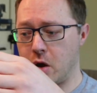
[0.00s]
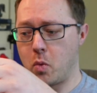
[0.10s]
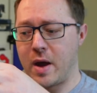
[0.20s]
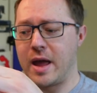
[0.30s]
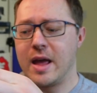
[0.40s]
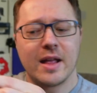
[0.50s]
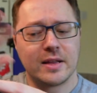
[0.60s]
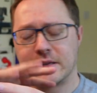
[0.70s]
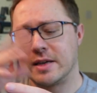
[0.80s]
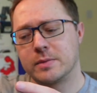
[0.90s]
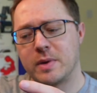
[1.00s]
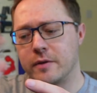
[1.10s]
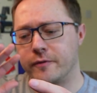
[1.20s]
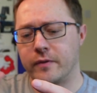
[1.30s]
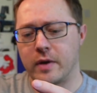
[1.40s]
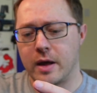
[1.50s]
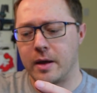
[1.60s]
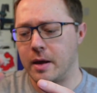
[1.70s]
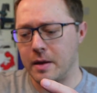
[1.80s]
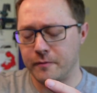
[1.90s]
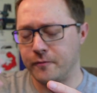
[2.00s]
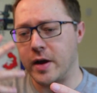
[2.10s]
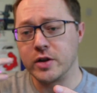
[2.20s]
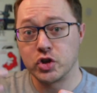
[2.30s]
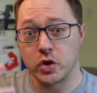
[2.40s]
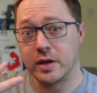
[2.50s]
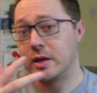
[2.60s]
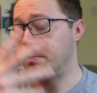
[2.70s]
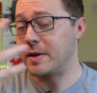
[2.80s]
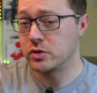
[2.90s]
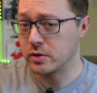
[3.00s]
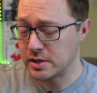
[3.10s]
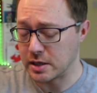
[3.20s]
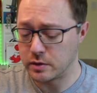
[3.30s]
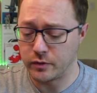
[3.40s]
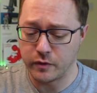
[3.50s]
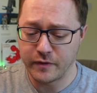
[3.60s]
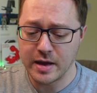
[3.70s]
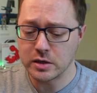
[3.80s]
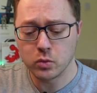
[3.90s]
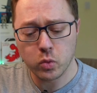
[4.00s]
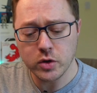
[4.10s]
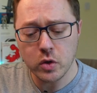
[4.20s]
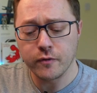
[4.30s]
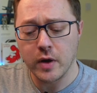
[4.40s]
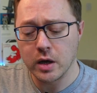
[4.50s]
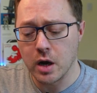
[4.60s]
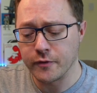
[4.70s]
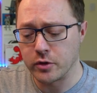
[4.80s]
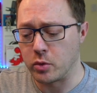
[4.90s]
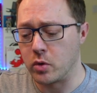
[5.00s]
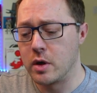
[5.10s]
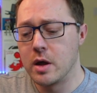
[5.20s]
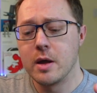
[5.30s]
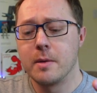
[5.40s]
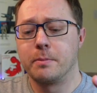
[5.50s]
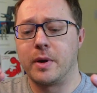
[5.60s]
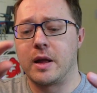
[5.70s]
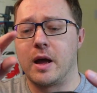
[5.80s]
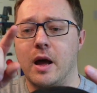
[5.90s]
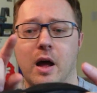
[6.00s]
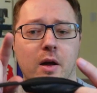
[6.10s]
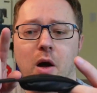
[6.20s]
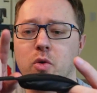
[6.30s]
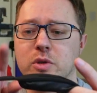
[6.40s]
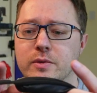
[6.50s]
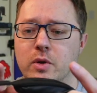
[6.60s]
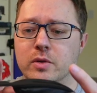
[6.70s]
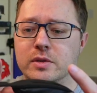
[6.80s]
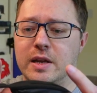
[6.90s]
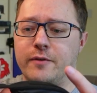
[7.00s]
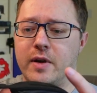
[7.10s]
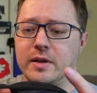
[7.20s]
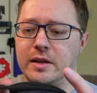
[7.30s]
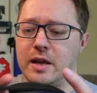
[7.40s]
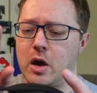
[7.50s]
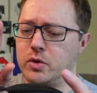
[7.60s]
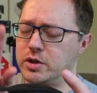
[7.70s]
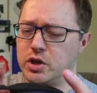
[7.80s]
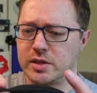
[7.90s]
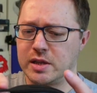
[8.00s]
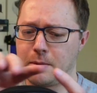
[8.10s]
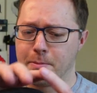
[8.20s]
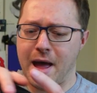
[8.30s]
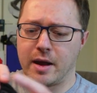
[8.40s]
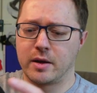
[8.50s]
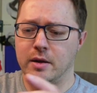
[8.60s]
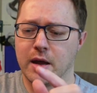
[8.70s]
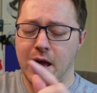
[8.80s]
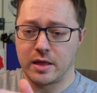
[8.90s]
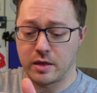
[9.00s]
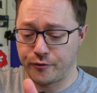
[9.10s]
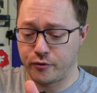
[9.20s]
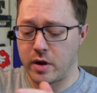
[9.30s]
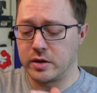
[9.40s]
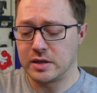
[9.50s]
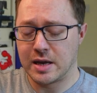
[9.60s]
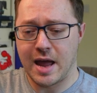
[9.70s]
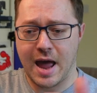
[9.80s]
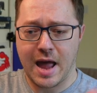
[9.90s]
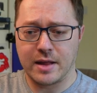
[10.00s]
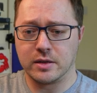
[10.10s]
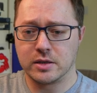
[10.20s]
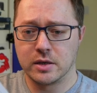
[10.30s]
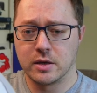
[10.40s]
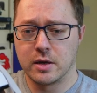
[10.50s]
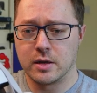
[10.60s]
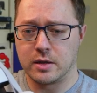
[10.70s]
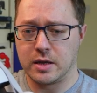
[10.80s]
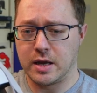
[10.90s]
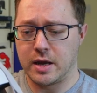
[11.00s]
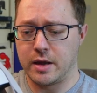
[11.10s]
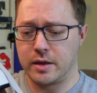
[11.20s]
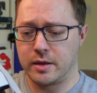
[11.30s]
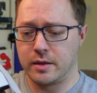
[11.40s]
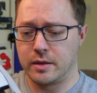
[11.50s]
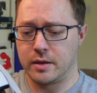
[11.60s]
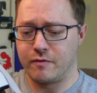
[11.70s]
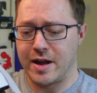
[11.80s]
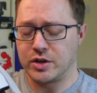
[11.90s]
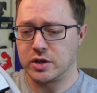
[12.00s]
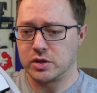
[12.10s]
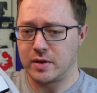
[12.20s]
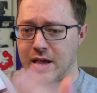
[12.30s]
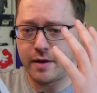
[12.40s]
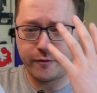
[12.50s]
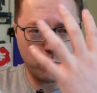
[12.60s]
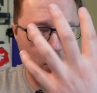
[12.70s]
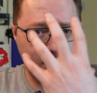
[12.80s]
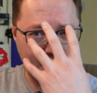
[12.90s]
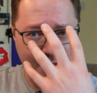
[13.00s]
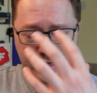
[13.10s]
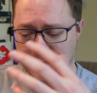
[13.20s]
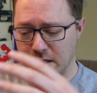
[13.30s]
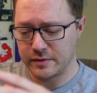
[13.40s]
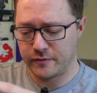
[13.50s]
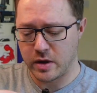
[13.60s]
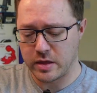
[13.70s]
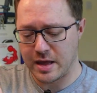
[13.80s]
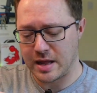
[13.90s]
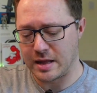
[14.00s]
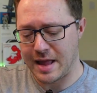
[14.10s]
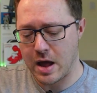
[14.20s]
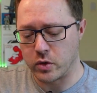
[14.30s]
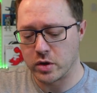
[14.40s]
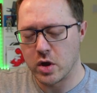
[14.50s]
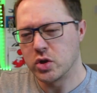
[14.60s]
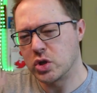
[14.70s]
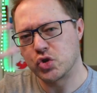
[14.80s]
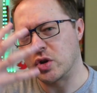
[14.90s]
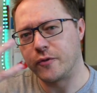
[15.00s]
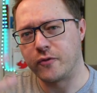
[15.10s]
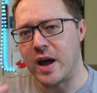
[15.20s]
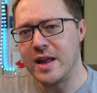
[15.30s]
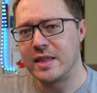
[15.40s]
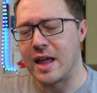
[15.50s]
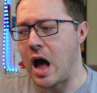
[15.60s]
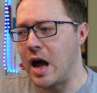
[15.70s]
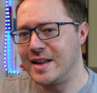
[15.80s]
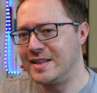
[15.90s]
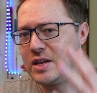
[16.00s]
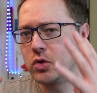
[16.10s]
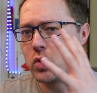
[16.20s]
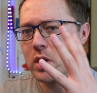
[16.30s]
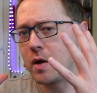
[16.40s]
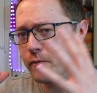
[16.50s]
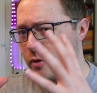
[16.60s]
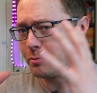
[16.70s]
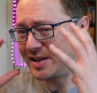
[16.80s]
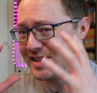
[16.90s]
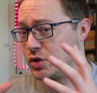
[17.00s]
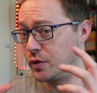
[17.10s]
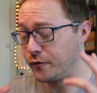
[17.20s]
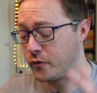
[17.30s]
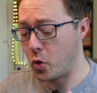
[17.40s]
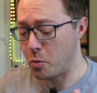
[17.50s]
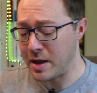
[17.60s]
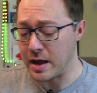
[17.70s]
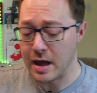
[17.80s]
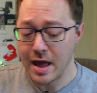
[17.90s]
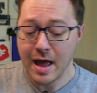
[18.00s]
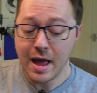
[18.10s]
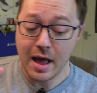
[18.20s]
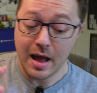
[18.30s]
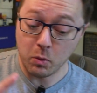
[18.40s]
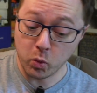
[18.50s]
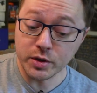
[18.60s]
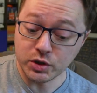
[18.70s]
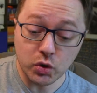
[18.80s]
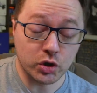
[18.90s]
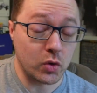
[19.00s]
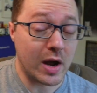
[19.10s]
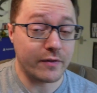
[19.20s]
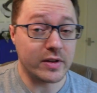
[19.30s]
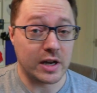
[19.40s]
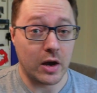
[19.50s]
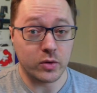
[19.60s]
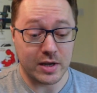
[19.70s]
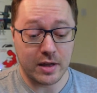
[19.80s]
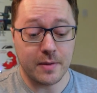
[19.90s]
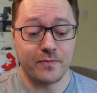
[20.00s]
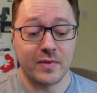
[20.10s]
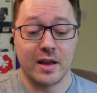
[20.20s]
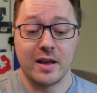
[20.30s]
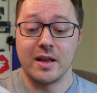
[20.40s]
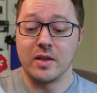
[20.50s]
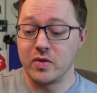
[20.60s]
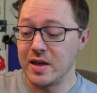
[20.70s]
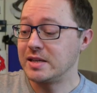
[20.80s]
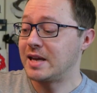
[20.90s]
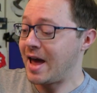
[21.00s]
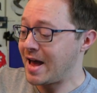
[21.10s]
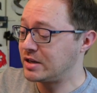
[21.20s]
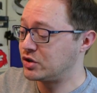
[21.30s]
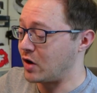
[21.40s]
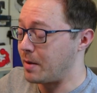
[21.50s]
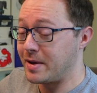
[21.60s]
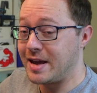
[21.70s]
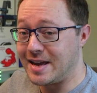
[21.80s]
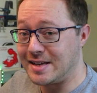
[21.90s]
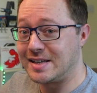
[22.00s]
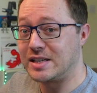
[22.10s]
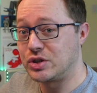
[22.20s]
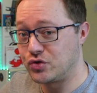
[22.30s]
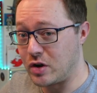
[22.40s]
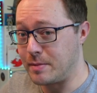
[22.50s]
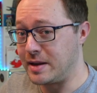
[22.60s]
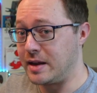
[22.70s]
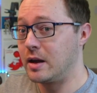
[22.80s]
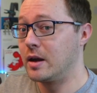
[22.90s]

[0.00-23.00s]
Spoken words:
away. It takes a bit of fine tuning, depends on the size of your face and what you find comfortable. But I was constantly finding that I was adjusting the back, the front, and the ratchets on here for moving the headset further in and out. Just trying to find that ideal comfort position for me. And once you do have it dialed in, this head strap is extremely